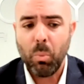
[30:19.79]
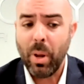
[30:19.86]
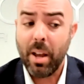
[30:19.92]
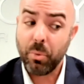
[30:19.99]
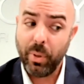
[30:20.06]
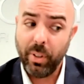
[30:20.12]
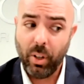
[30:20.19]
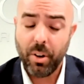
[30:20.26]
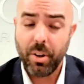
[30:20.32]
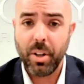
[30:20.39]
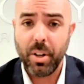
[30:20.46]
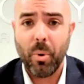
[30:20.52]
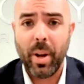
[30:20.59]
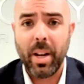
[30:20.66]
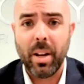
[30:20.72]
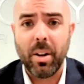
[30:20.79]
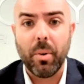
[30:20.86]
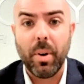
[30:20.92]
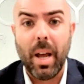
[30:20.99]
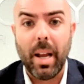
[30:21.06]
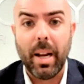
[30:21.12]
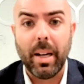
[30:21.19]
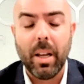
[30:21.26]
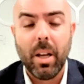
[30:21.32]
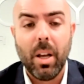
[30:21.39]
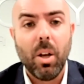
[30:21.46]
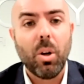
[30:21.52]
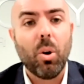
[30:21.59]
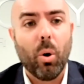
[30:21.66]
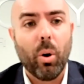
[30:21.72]
as we learned in 08 and 09,
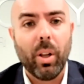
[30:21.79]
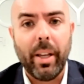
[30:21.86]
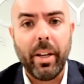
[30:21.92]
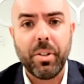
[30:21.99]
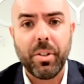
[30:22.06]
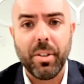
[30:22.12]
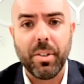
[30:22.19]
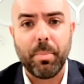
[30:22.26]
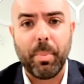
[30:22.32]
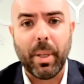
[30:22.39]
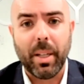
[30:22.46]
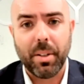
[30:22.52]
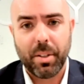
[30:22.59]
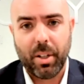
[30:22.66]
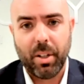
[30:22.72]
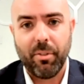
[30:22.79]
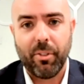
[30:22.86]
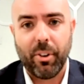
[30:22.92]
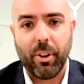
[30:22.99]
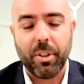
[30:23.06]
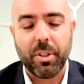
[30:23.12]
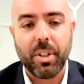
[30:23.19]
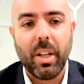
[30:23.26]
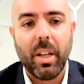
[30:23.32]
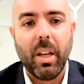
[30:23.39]
correlations begin to converge,